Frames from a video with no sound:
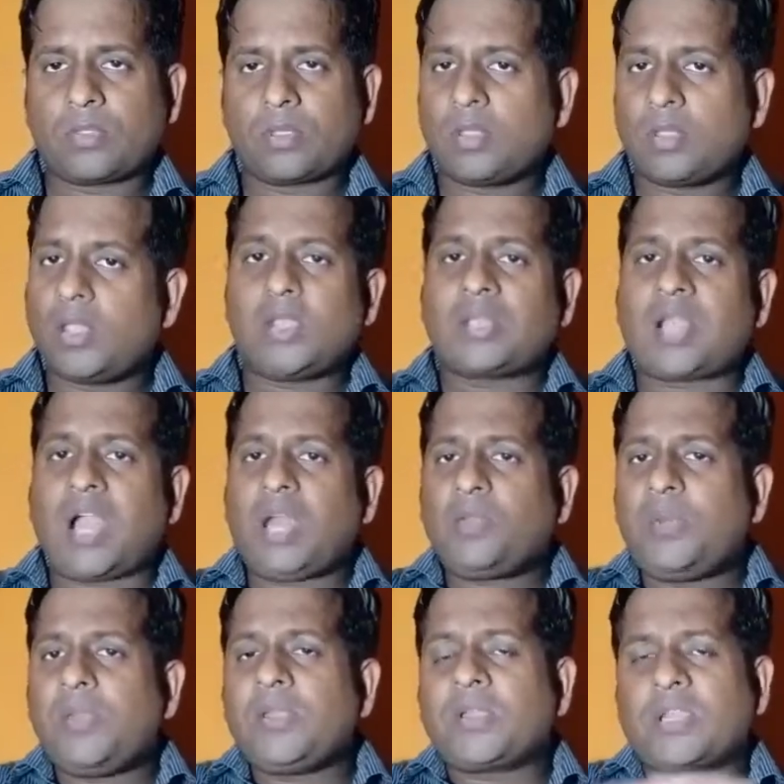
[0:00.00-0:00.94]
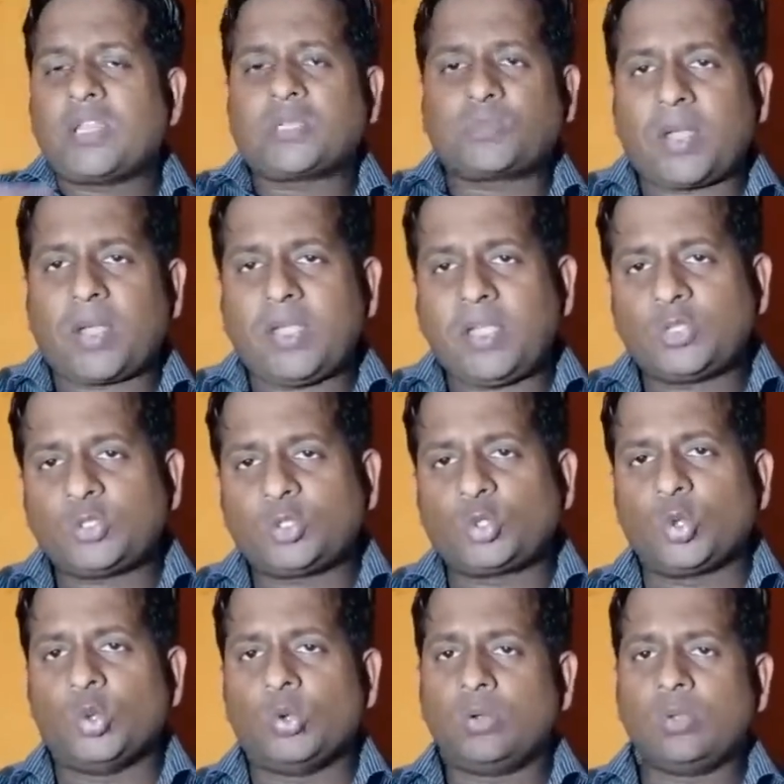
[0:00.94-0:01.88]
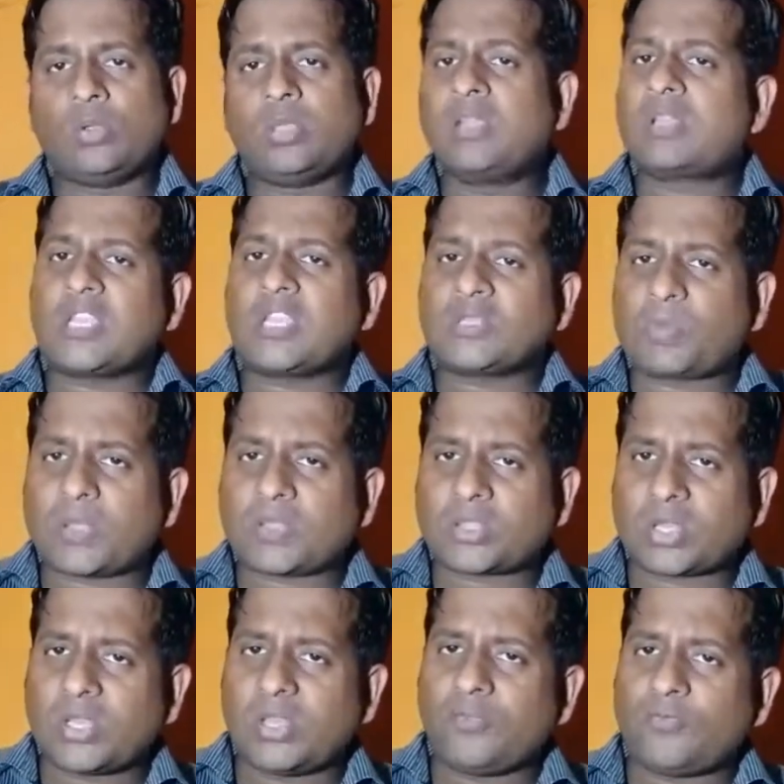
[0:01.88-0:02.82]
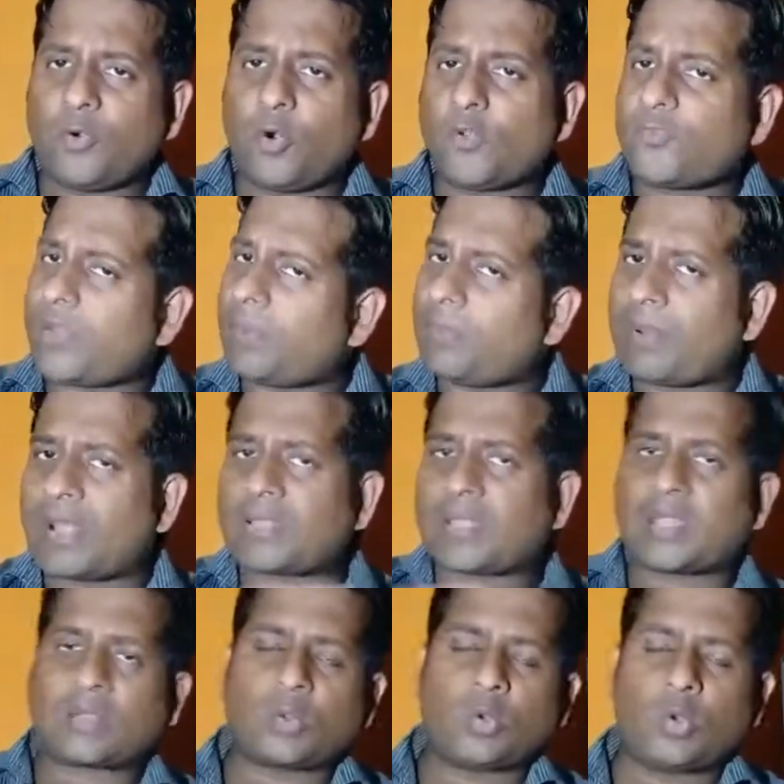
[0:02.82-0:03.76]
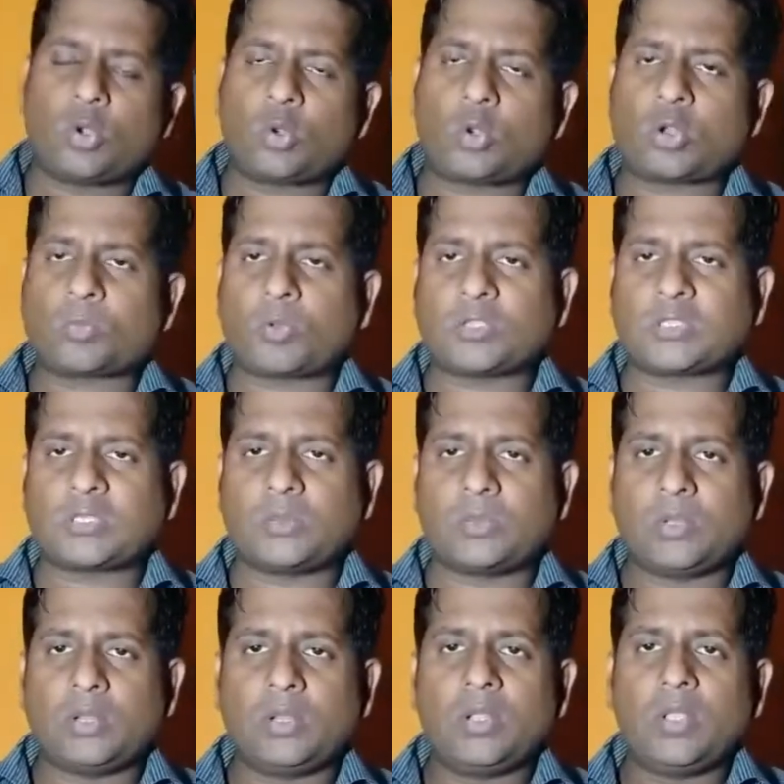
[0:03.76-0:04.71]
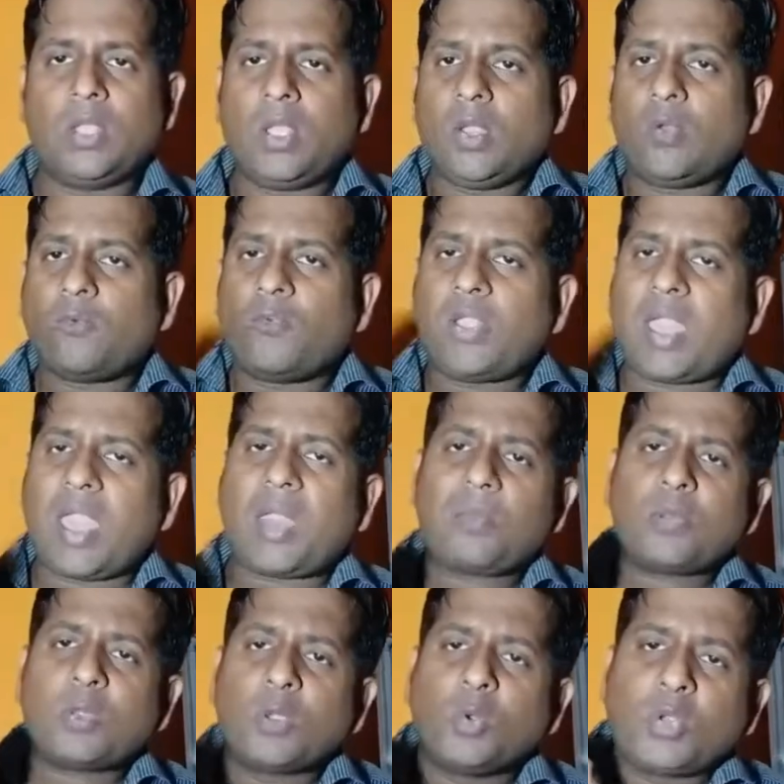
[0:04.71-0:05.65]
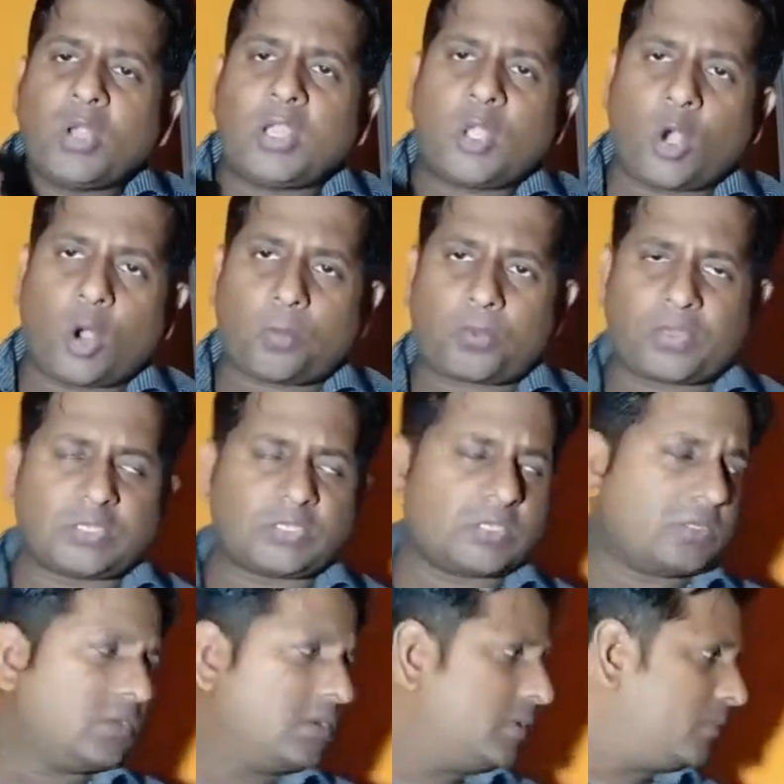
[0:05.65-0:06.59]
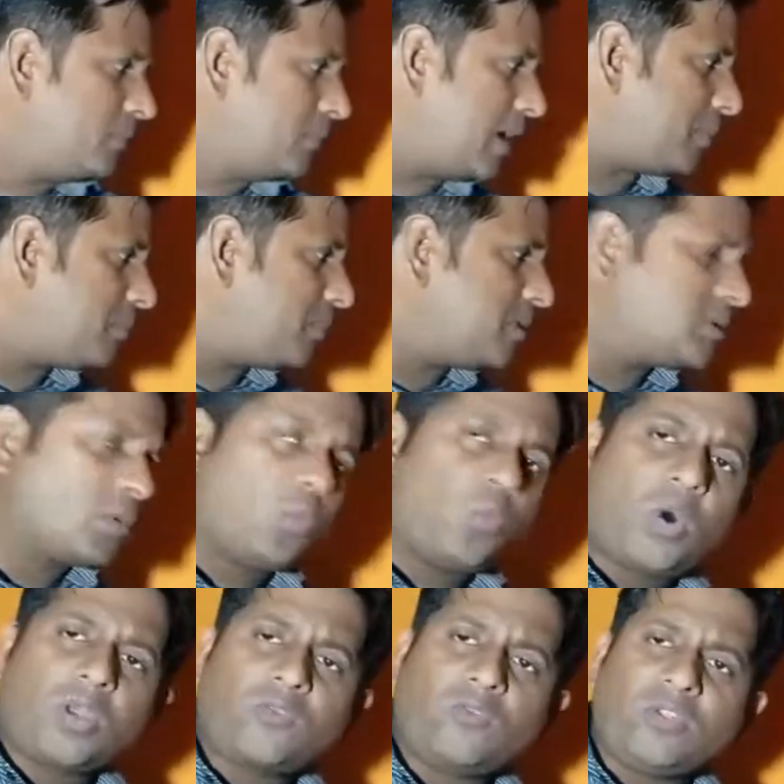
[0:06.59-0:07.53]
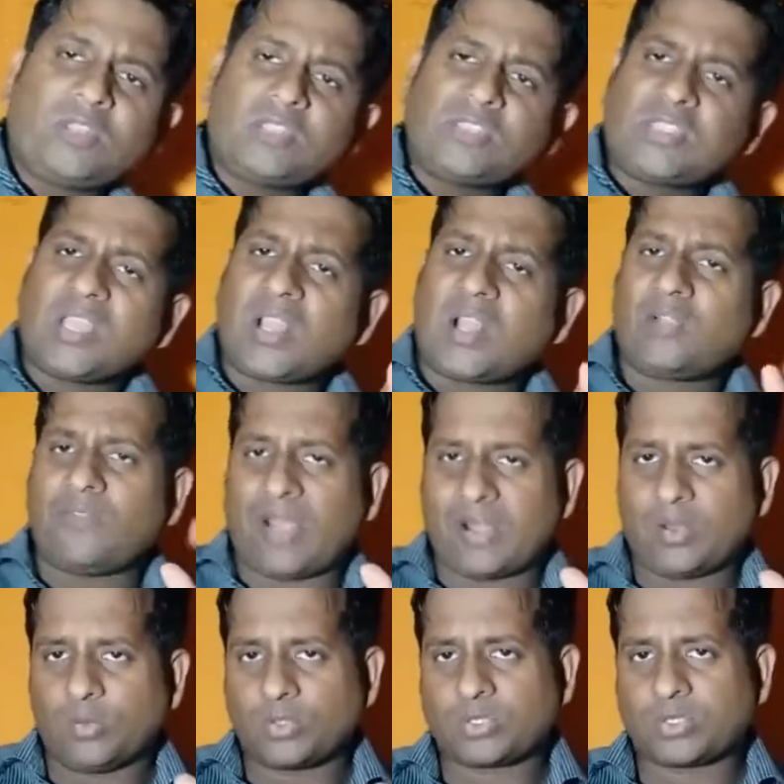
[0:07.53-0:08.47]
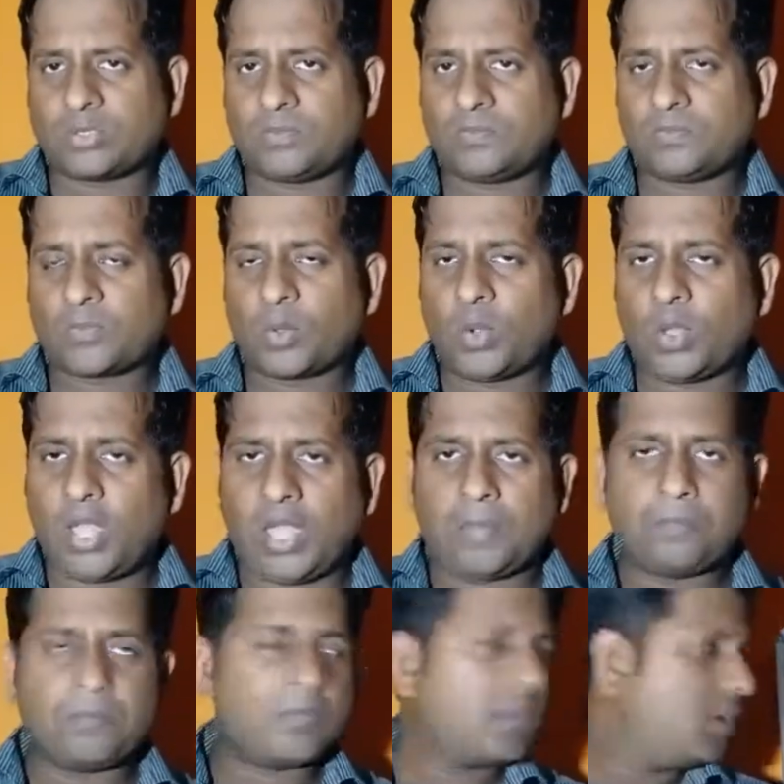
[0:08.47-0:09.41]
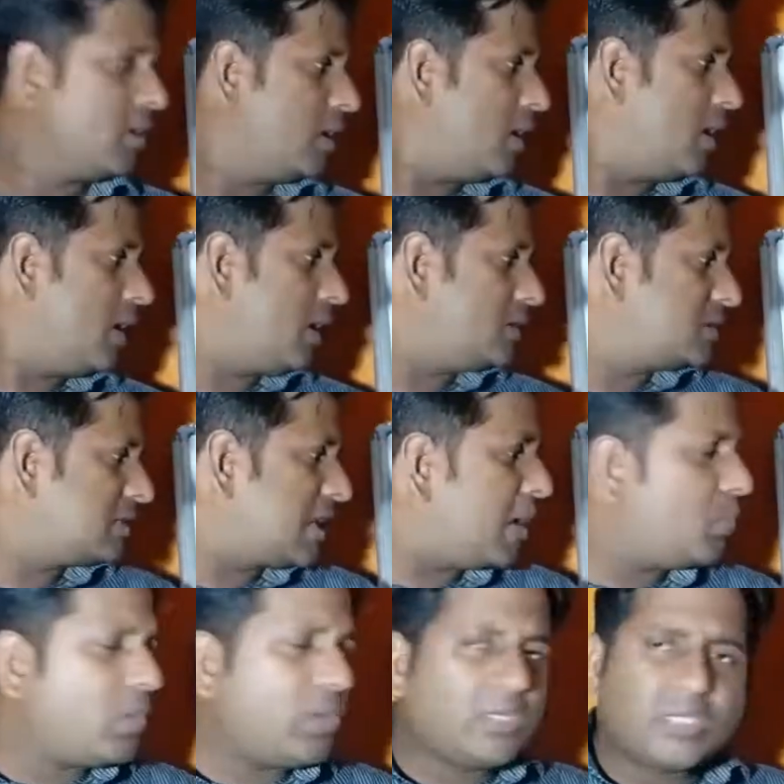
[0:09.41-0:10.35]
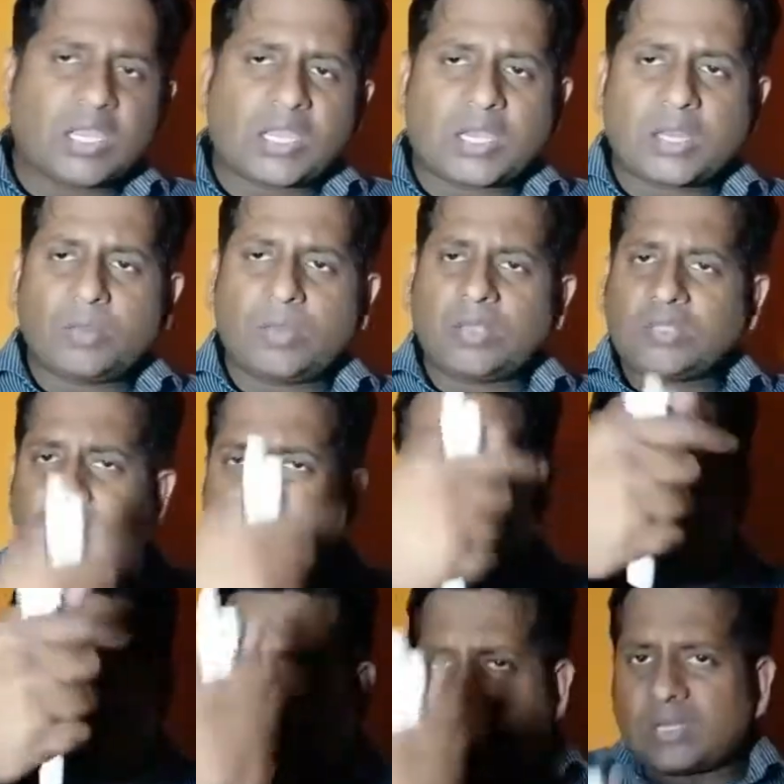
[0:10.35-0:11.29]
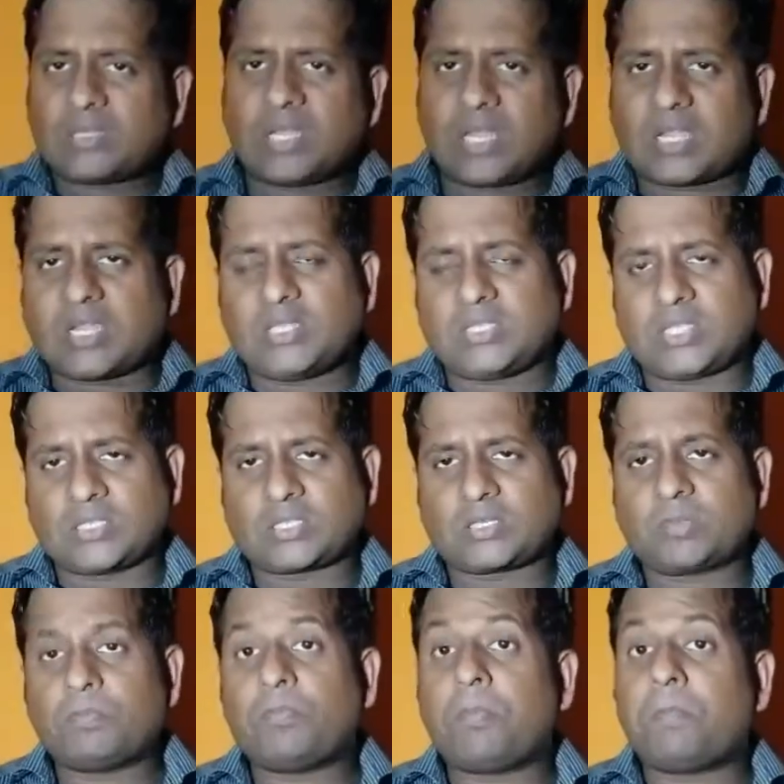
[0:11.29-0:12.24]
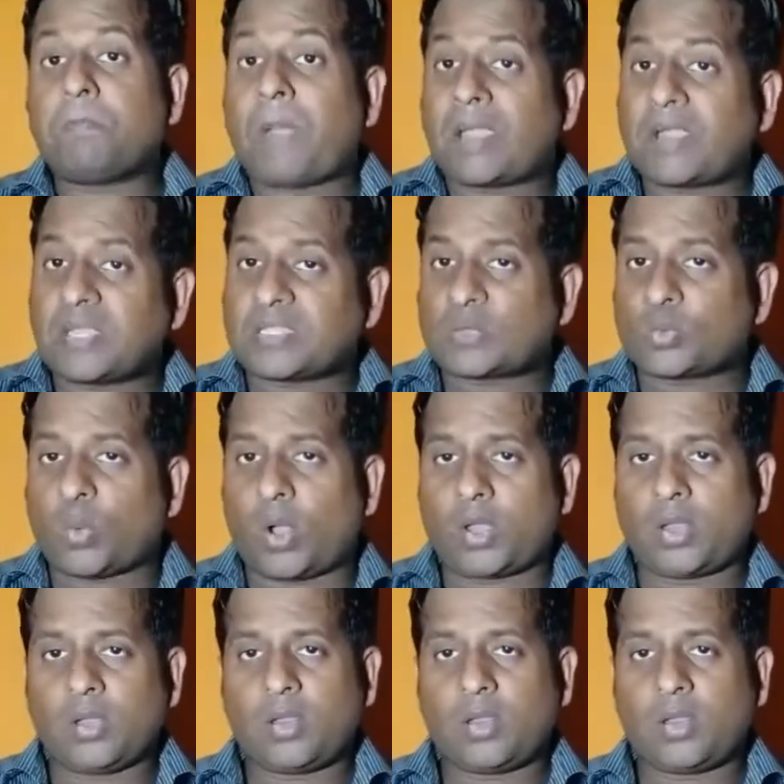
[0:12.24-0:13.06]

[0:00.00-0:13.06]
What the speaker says: It can't be increased by 2, increased by 3, 4, 5 like that. No, not possible. We have unary operator, that means work with single values. Okay, same way decrement, decreases minus 1.